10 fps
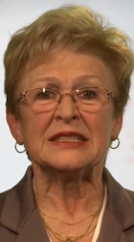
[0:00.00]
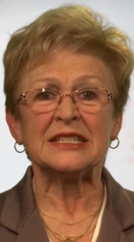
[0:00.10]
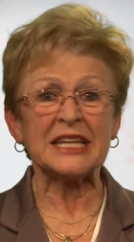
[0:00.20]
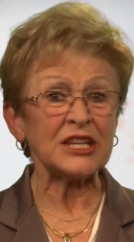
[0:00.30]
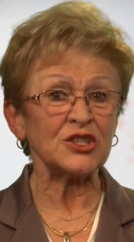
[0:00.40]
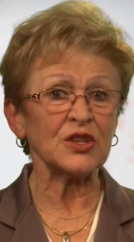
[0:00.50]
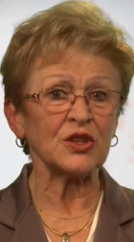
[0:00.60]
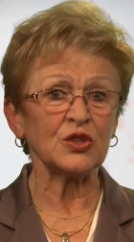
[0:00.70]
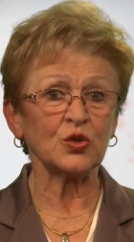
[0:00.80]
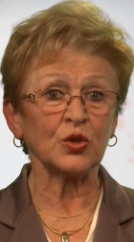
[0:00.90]
Teaching
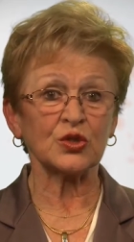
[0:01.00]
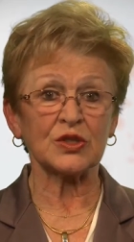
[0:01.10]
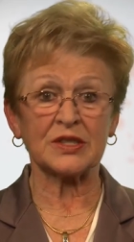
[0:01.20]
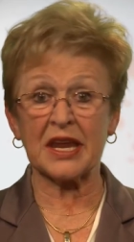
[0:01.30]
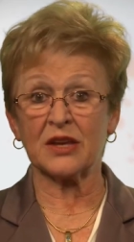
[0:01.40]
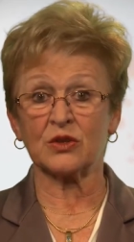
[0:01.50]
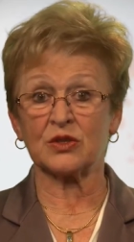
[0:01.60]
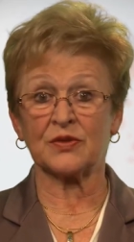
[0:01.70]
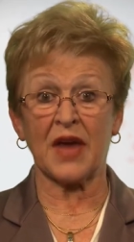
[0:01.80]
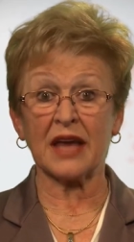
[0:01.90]
the Georgia
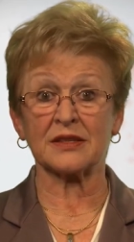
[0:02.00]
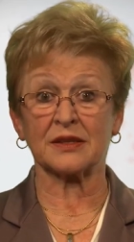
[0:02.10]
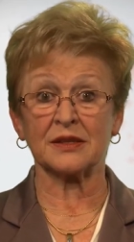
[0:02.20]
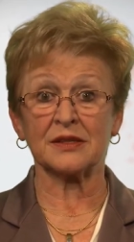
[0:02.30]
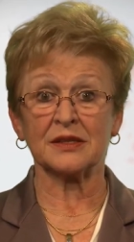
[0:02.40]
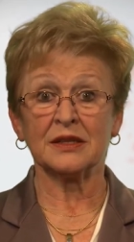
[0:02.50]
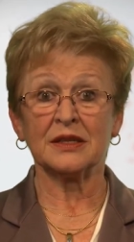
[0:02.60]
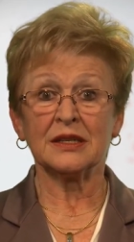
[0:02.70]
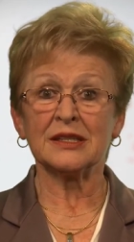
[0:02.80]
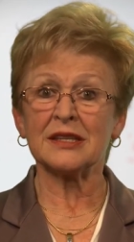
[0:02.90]
Standards of Excellence
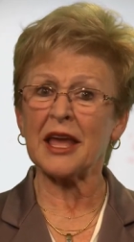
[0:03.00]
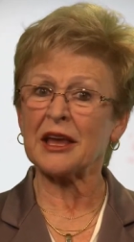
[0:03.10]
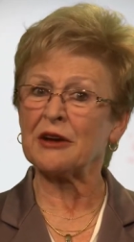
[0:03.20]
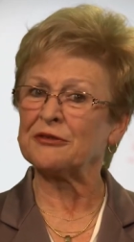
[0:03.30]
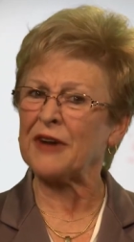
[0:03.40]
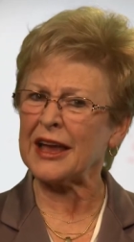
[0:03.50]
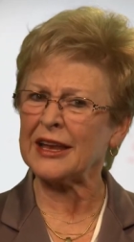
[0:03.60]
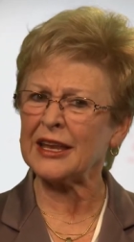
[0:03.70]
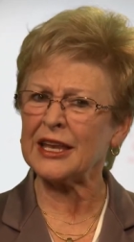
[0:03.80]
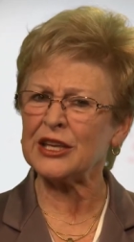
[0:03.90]
is like a
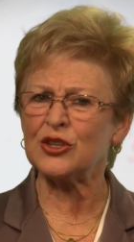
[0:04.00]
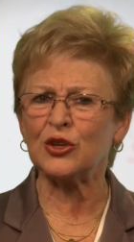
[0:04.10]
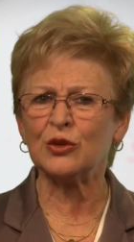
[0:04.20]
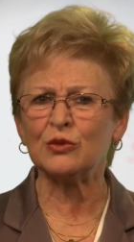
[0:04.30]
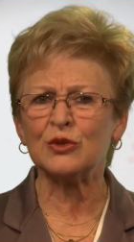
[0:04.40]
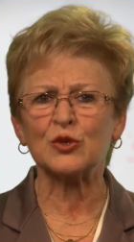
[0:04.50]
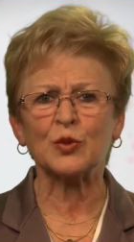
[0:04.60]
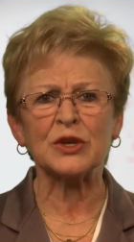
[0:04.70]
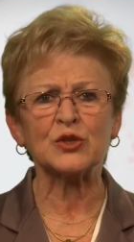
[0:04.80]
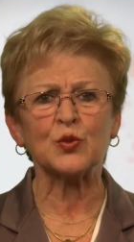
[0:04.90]
finely tuned
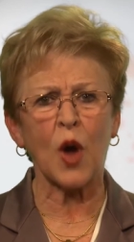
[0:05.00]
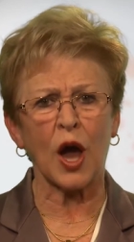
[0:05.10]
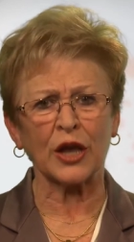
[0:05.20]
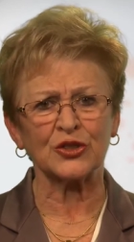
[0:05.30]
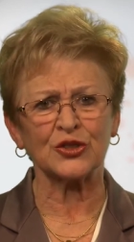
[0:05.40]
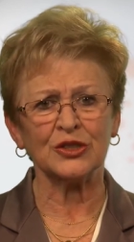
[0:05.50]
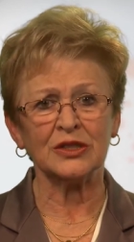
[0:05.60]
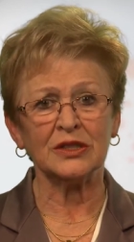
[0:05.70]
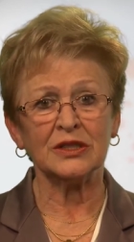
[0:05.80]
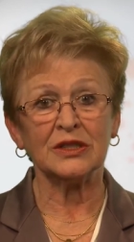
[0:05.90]
Swiss watch.
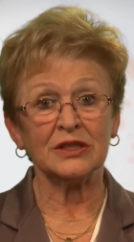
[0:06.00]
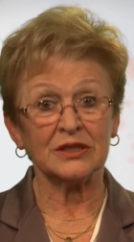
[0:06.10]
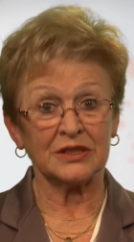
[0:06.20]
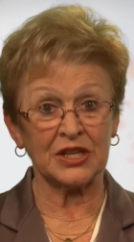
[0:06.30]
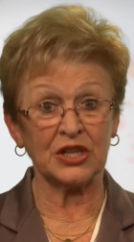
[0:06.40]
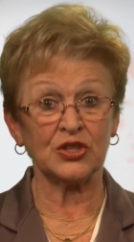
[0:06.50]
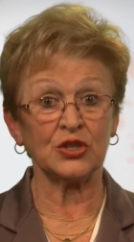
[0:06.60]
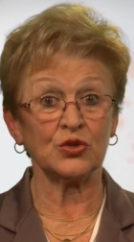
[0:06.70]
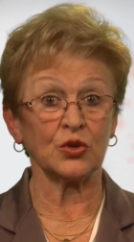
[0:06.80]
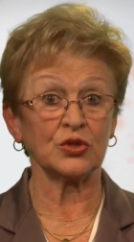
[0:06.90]

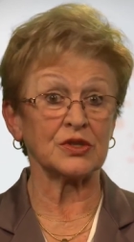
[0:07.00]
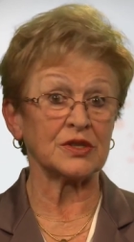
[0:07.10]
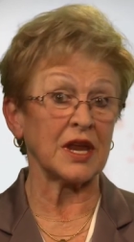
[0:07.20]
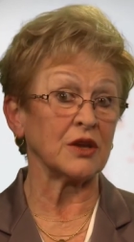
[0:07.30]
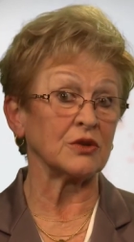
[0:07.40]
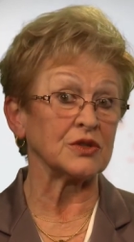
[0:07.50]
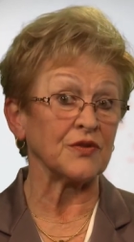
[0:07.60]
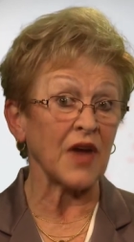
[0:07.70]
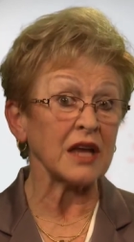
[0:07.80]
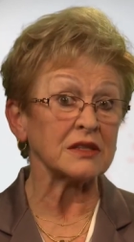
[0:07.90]
Teaching Georgia Standards
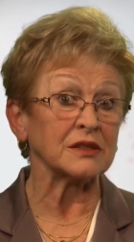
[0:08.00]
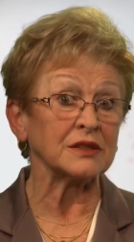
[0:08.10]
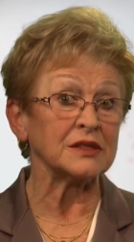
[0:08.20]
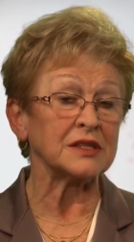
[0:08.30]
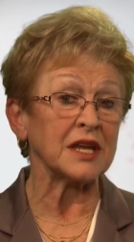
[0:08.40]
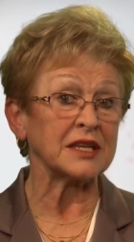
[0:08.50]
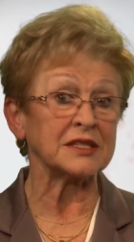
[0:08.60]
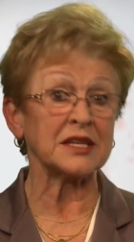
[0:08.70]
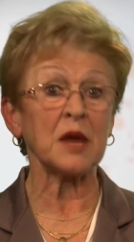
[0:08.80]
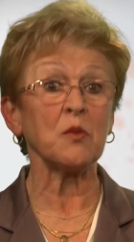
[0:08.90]
of Excellence
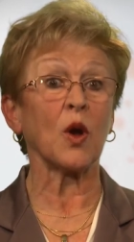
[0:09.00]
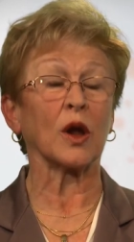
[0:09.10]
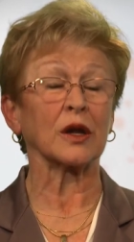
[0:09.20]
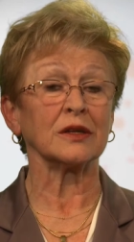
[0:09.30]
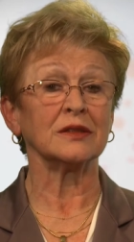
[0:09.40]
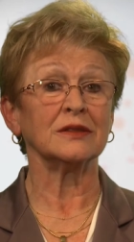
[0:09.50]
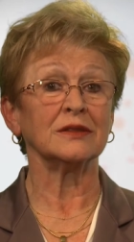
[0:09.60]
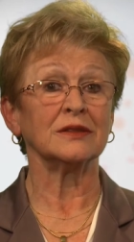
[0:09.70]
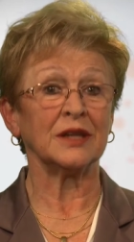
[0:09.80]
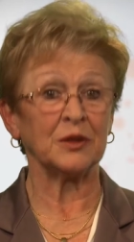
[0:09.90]
takes teamwork
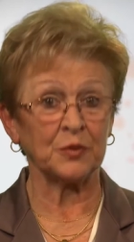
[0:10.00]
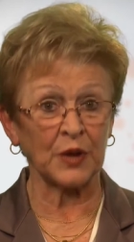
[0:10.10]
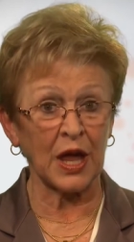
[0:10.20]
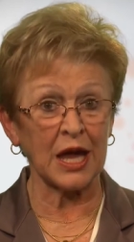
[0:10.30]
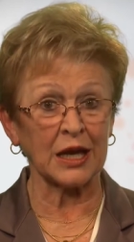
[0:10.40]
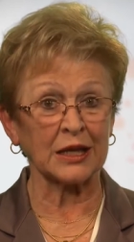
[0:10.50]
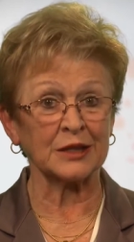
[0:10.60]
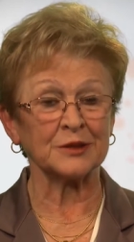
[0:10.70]
and planning.